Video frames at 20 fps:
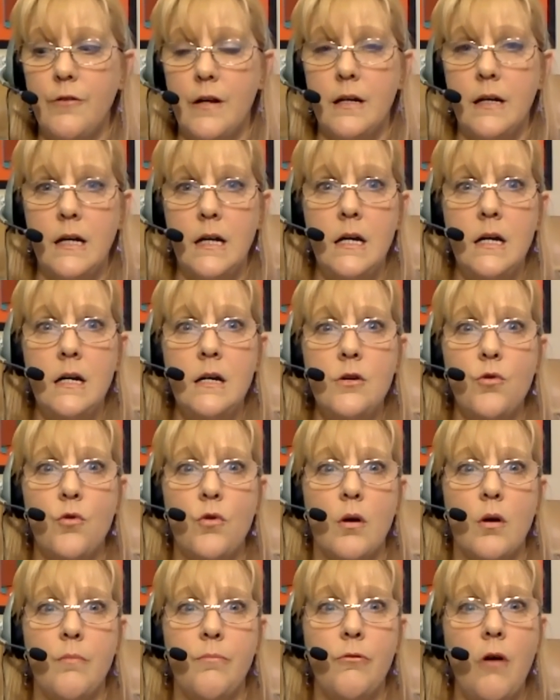a need
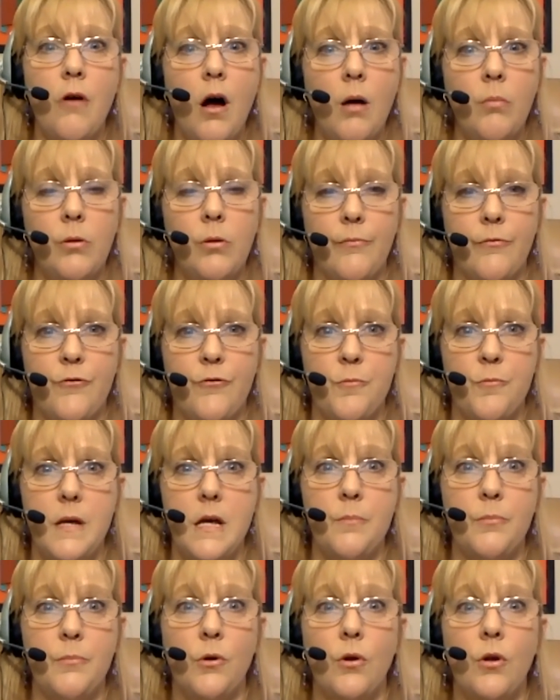or a problem for
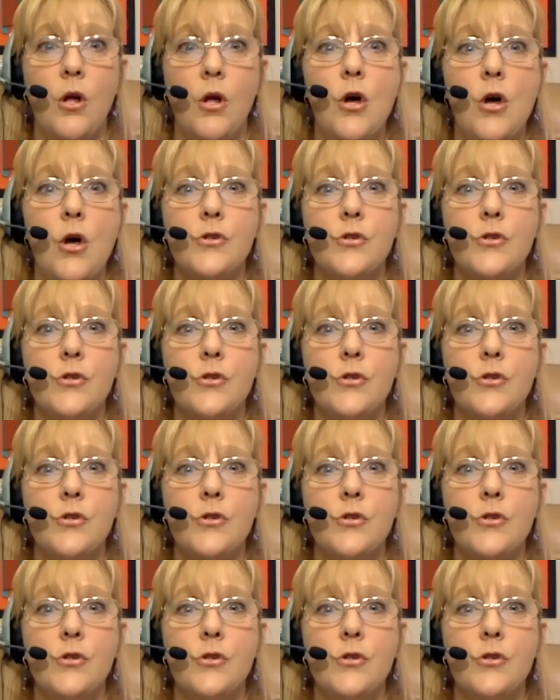people